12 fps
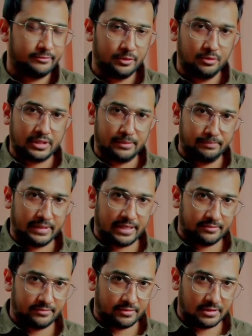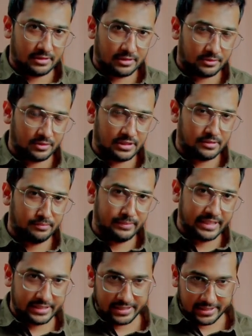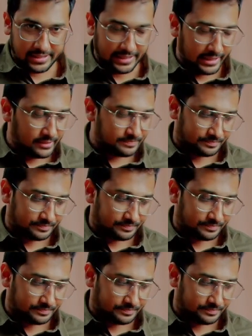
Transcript: you compare to the major scale,